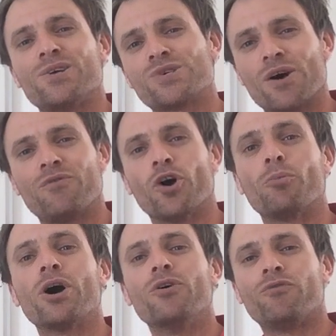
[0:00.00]
yourself
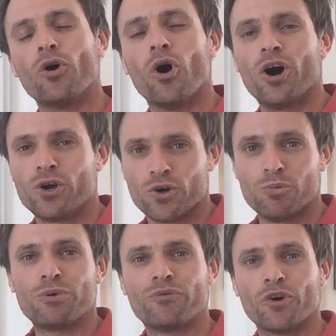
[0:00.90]
up for a
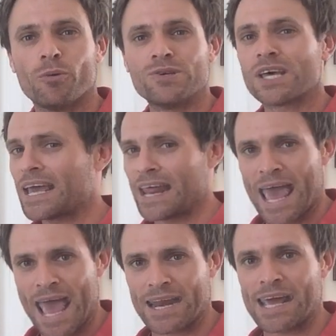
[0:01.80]
good performance in
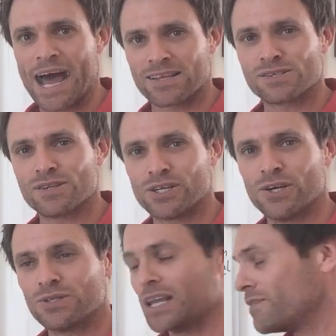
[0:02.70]
any answer that
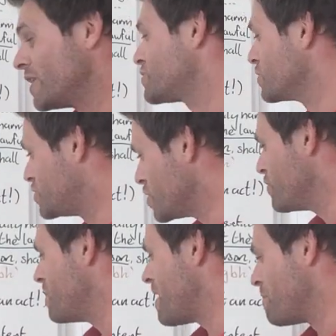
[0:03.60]
you deliver. So
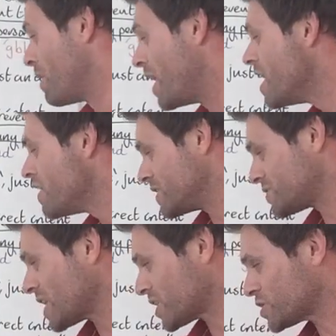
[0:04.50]
do remember that
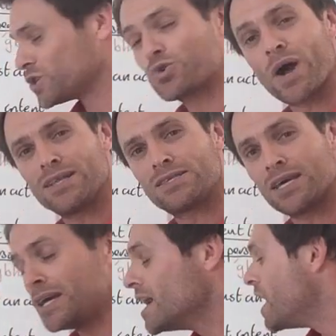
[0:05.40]
Section
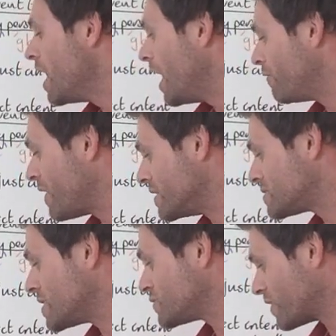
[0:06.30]
20
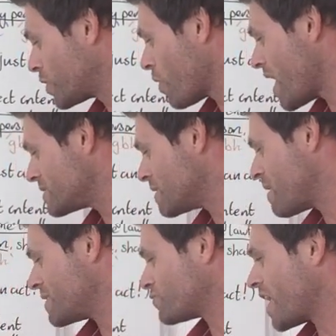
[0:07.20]
offences requires the
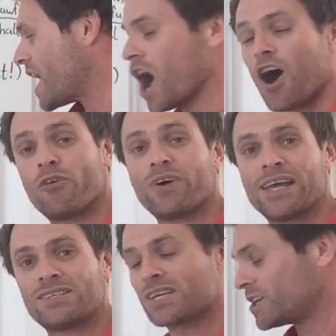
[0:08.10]
mens rea of
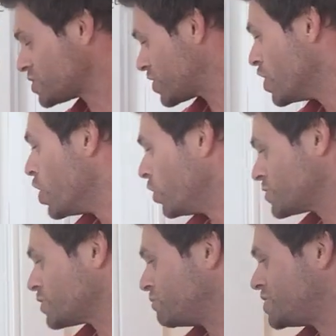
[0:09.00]
intention
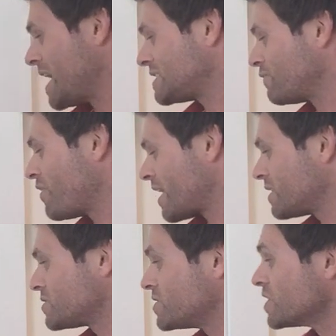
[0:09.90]
or subjective
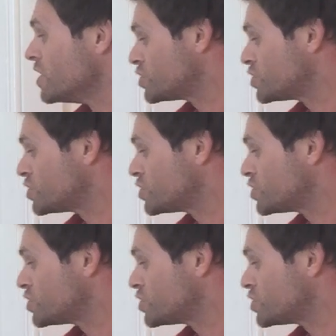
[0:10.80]
recklessness